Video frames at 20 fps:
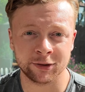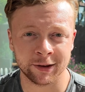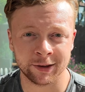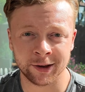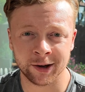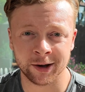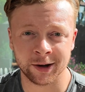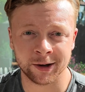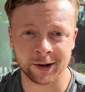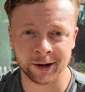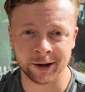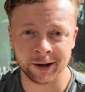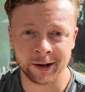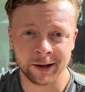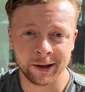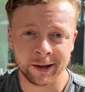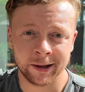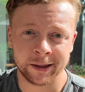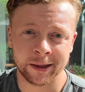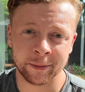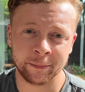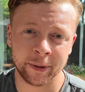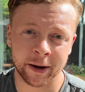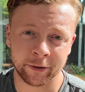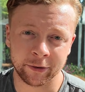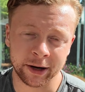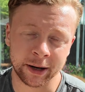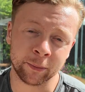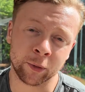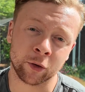The darker the
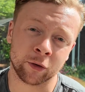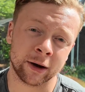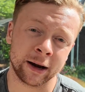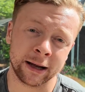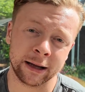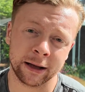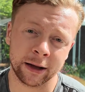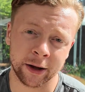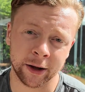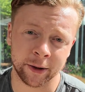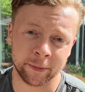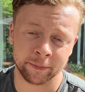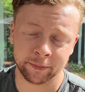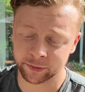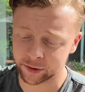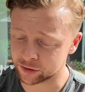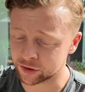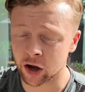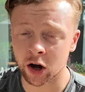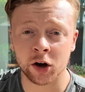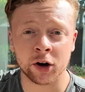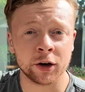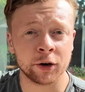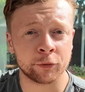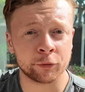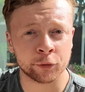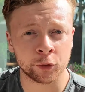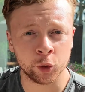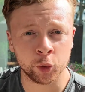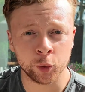berry, the darker the
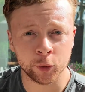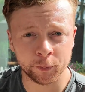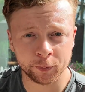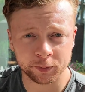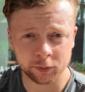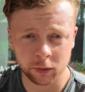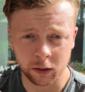fruit,